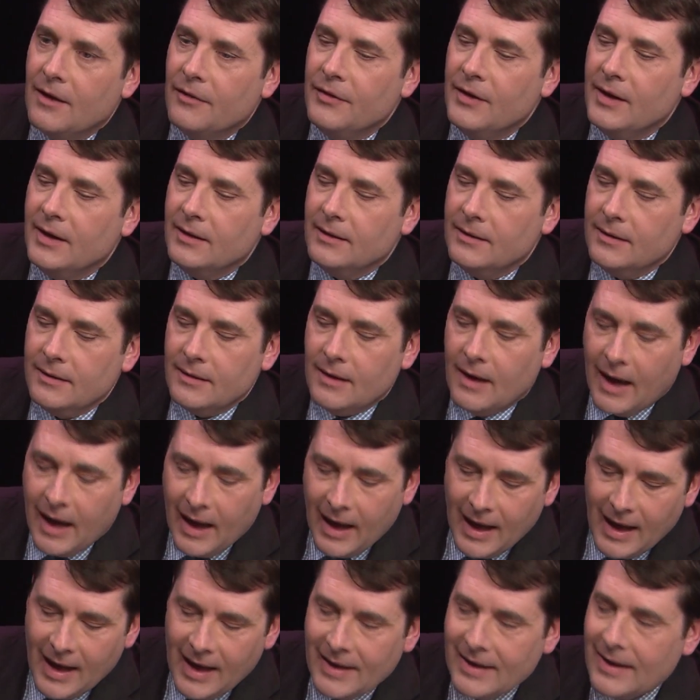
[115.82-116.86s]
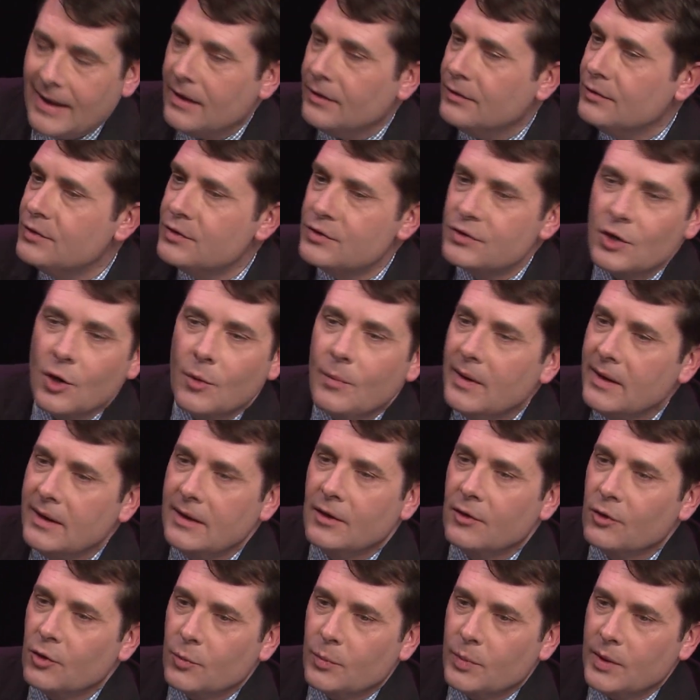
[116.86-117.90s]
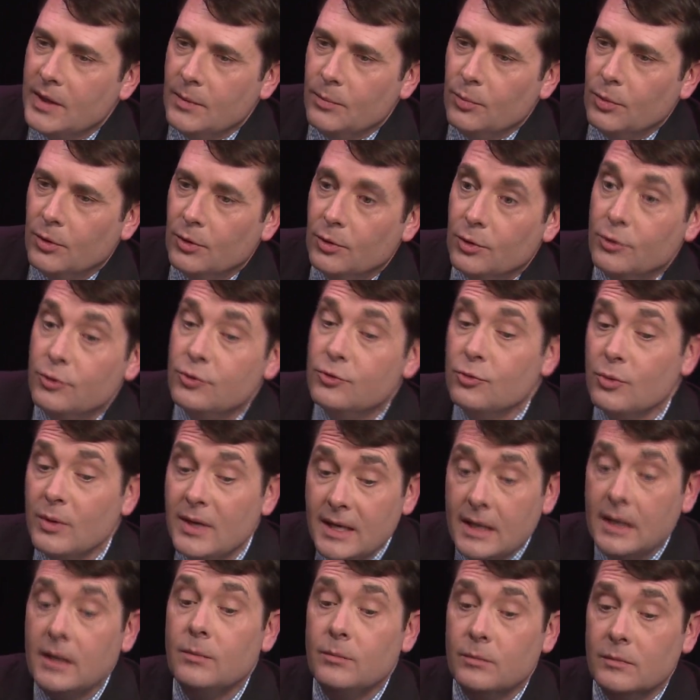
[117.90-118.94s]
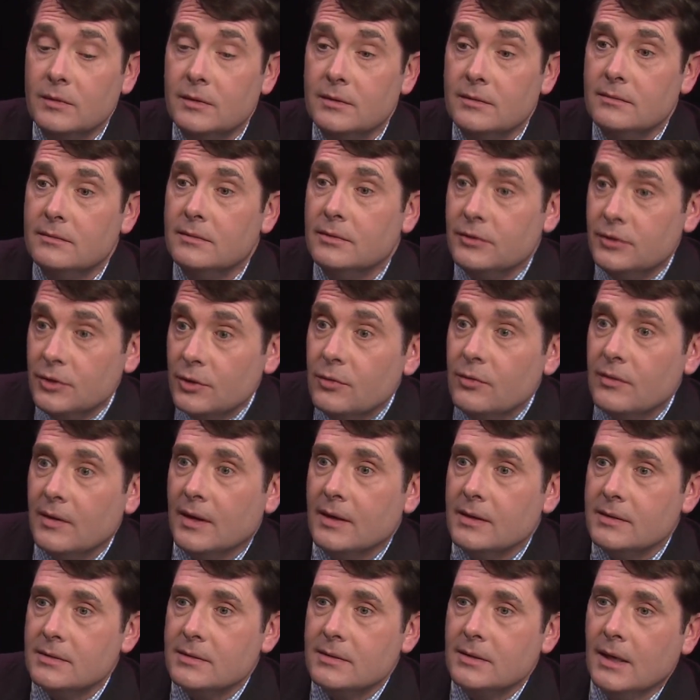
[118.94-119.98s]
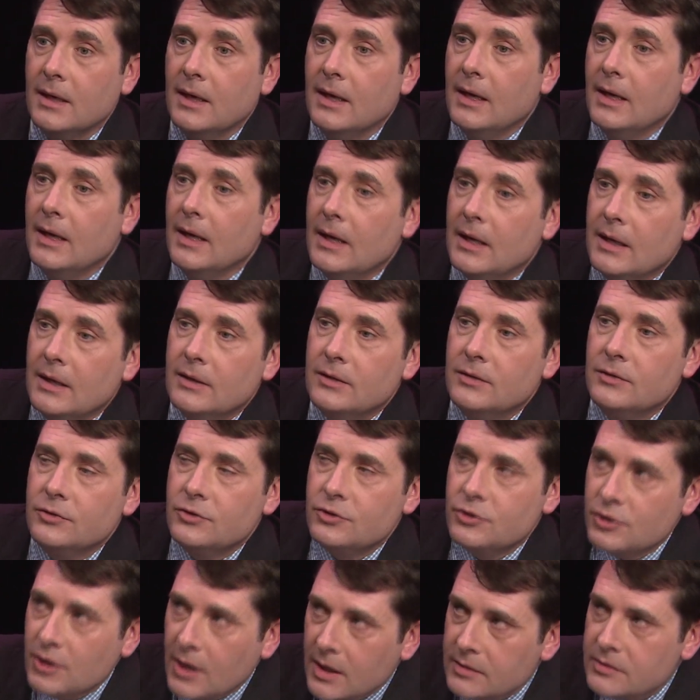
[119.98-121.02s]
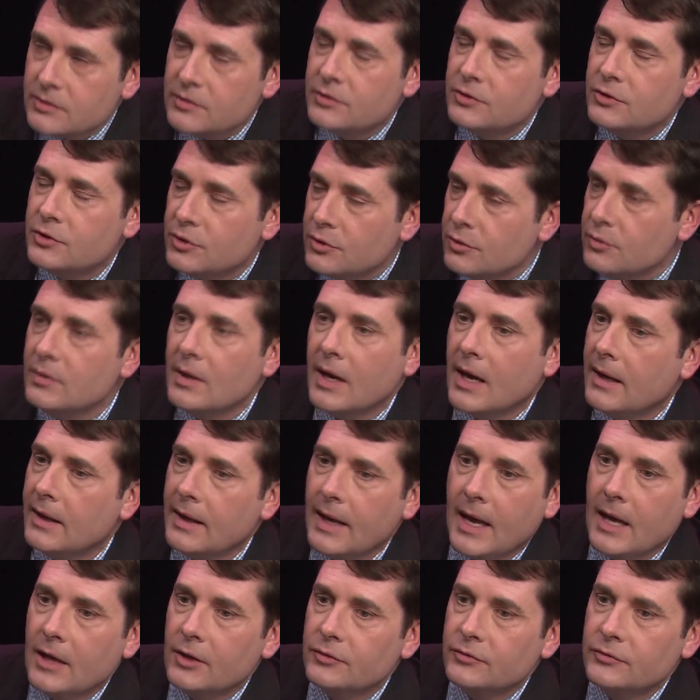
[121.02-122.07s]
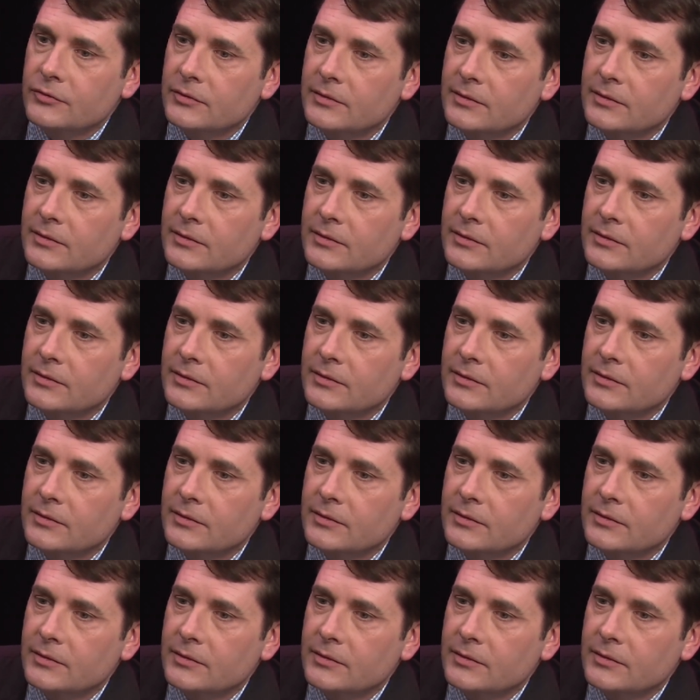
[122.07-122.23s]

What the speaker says: that I and so many other people who dreamed to do this just do not have?